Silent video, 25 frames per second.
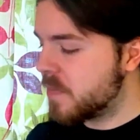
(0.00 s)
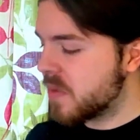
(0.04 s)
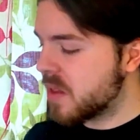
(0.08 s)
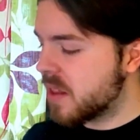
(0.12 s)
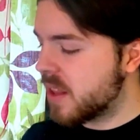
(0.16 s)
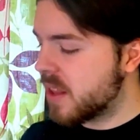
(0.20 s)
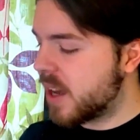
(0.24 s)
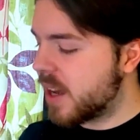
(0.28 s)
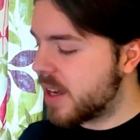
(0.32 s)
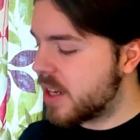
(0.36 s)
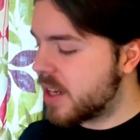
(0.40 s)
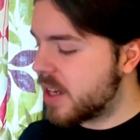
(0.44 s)

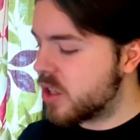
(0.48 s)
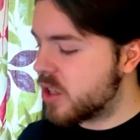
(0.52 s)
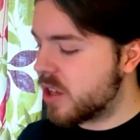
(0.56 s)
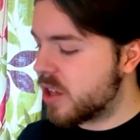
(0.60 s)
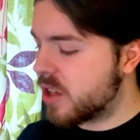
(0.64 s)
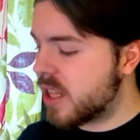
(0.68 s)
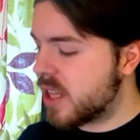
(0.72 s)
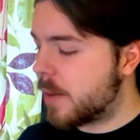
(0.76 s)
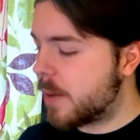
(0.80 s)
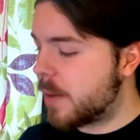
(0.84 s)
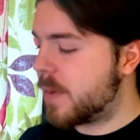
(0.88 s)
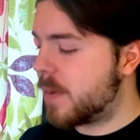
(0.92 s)
that is not
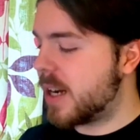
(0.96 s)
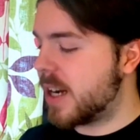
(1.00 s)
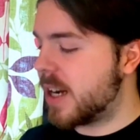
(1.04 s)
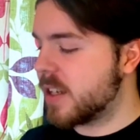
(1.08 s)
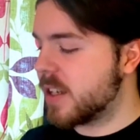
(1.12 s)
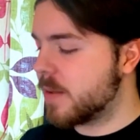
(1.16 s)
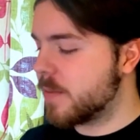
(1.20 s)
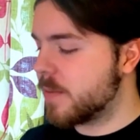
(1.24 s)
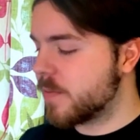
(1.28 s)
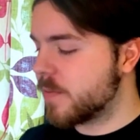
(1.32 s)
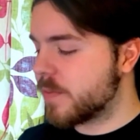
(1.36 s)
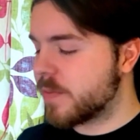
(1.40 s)
that bad.
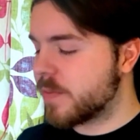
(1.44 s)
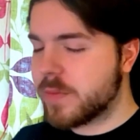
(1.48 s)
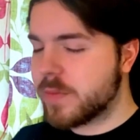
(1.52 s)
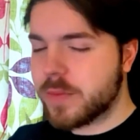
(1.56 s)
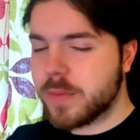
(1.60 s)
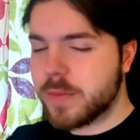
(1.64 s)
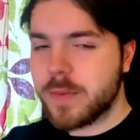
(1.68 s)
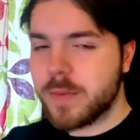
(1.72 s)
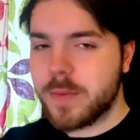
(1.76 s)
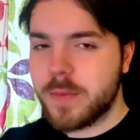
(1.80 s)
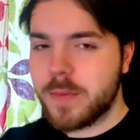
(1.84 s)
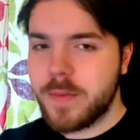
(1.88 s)

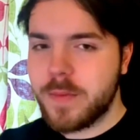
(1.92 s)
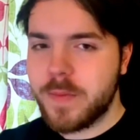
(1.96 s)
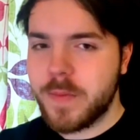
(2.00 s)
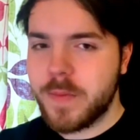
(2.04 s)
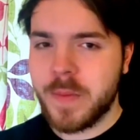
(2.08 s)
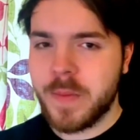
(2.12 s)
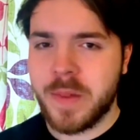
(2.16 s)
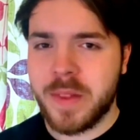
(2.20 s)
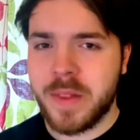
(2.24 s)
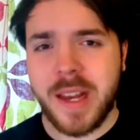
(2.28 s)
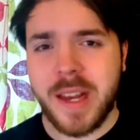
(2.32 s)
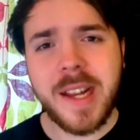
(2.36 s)

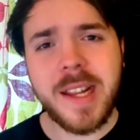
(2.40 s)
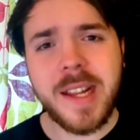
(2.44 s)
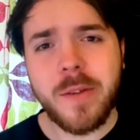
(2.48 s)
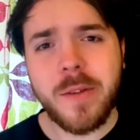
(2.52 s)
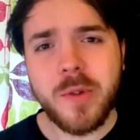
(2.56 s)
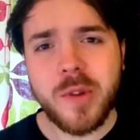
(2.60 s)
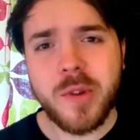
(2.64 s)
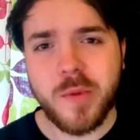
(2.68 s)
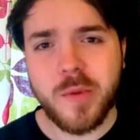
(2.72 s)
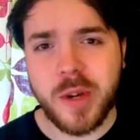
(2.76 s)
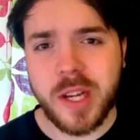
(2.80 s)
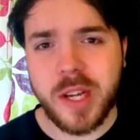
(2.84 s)
9
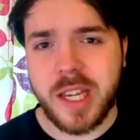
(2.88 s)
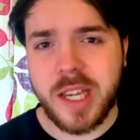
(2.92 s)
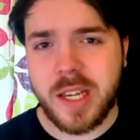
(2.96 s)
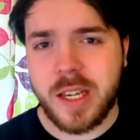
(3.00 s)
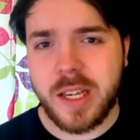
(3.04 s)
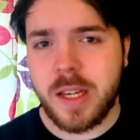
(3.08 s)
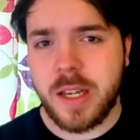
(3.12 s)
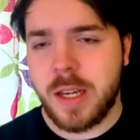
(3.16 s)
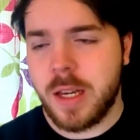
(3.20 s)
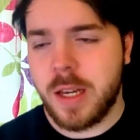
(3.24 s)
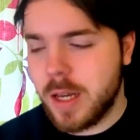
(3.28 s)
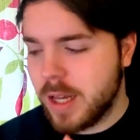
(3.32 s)
hours a week,
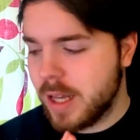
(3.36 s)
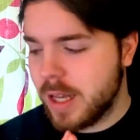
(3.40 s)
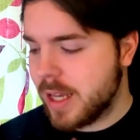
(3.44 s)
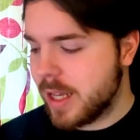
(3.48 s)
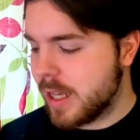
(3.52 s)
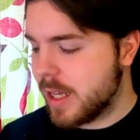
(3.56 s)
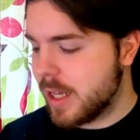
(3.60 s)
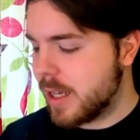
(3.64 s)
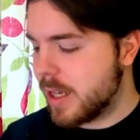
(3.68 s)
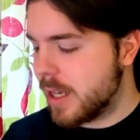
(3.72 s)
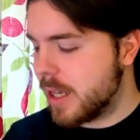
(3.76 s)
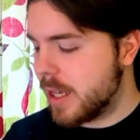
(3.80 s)

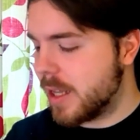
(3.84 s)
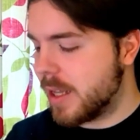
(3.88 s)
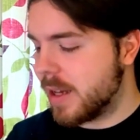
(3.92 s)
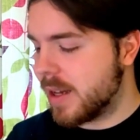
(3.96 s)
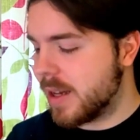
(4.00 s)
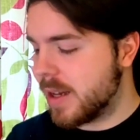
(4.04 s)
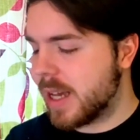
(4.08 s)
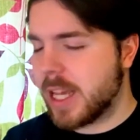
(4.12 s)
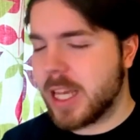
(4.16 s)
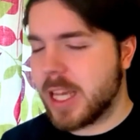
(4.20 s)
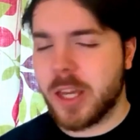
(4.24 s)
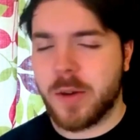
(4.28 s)
and it'll
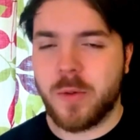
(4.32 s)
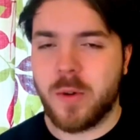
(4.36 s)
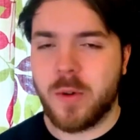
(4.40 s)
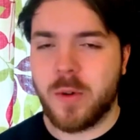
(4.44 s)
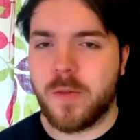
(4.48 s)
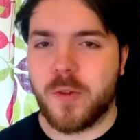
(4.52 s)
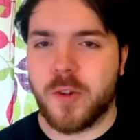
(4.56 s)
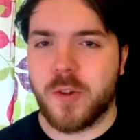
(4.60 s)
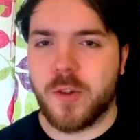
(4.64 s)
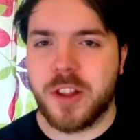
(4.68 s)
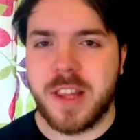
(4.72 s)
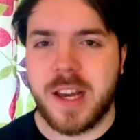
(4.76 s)
get you
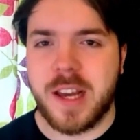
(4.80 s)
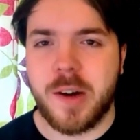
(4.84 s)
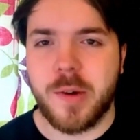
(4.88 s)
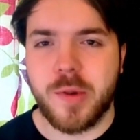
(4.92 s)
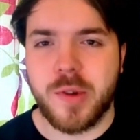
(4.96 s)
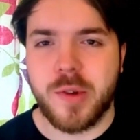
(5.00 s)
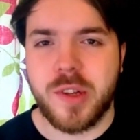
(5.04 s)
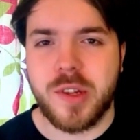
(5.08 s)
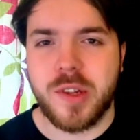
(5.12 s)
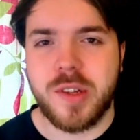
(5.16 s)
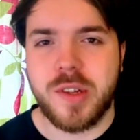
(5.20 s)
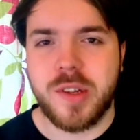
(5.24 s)
over
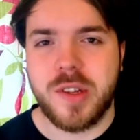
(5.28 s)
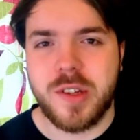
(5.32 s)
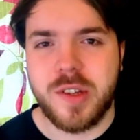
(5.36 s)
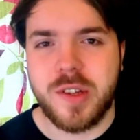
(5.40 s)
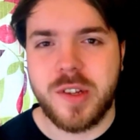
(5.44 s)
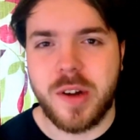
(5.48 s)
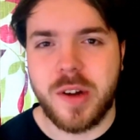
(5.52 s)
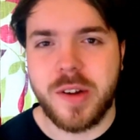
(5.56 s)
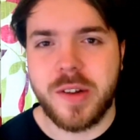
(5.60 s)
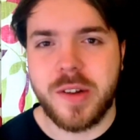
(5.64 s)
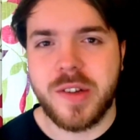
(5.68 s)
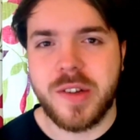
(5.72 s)

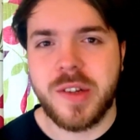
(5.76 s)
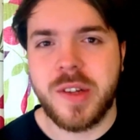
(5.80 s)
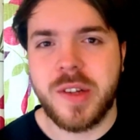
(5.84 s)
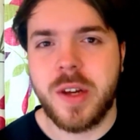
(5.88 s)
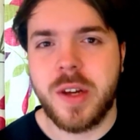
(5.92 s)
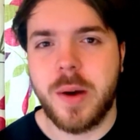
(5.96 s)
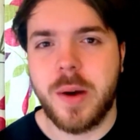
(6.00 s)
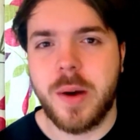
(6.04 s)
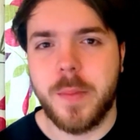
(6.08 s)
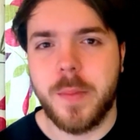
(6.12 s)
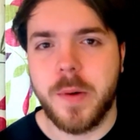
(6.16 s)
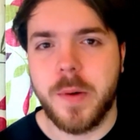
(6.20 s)
$1,000
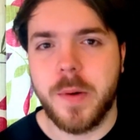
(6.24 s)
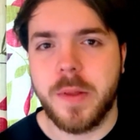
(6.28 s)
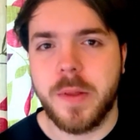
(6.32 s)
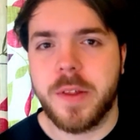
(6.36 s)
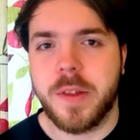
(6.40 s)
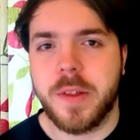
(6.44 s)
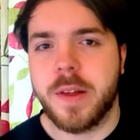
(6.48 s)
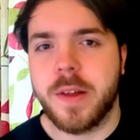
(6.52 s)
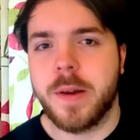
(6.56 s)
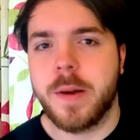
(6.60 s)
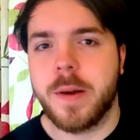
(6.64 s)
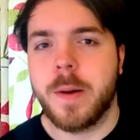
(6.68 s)
a
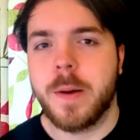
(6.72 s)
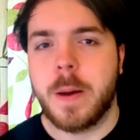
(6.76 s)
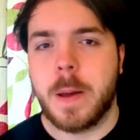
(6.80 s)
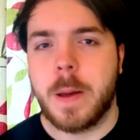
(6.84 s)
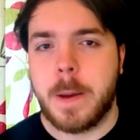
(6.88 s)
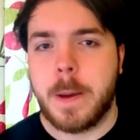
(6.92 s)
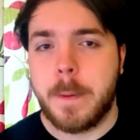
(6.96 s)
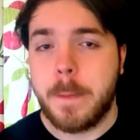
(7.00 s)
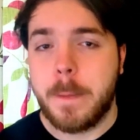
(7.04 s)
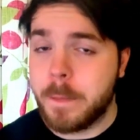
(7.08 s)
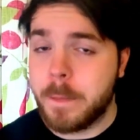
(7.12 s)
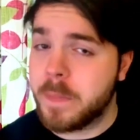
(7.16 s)
month.
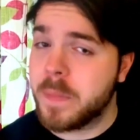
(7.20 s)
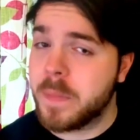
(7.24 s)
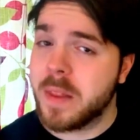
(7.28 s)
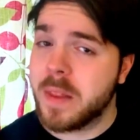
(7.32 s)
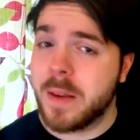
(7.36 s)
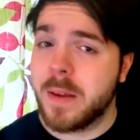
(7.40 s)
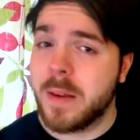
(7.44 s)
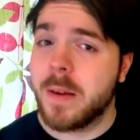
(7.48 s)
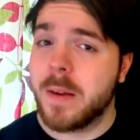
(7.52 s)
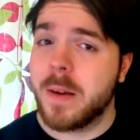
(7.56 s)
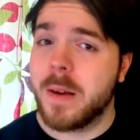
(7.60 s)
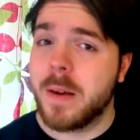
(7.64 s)

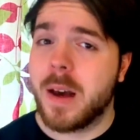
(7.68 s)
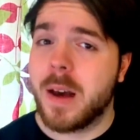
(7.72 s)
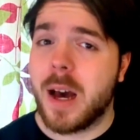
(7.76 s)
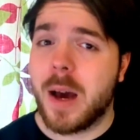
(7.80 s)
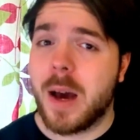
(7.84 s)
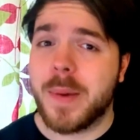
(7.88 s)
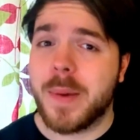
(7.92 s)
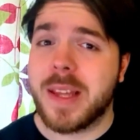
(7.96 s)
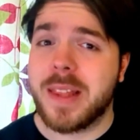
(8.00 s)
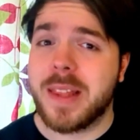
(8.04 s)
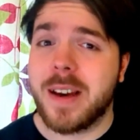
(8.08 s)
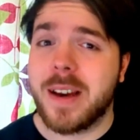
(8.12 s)
I
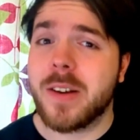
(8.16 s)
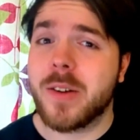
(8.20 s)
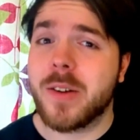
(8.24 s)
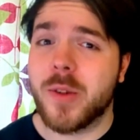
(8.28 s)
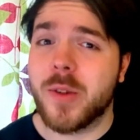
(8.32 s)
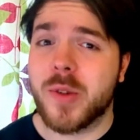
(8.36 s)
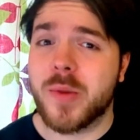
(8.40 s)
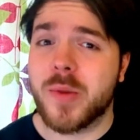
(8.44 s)
mean, that goes